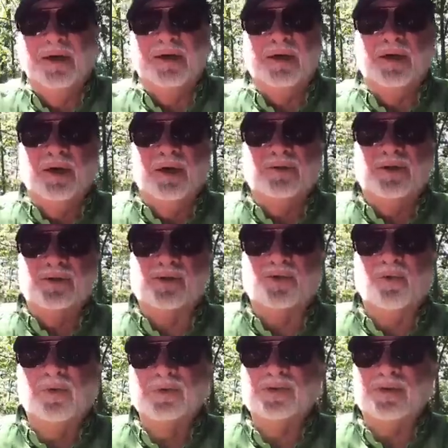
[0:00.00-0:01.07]
the
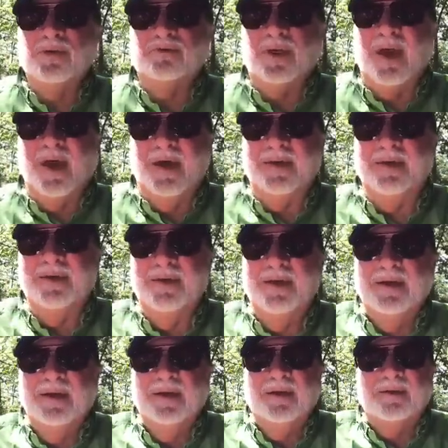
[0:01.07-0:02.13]
source of that?
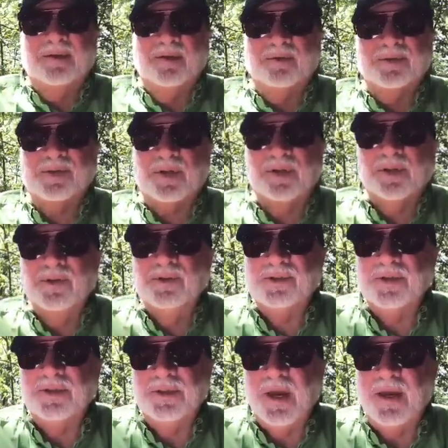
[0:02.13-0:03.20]
There was
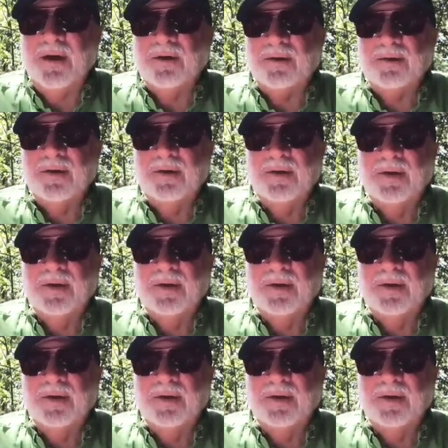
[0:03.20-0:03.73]
collusion there.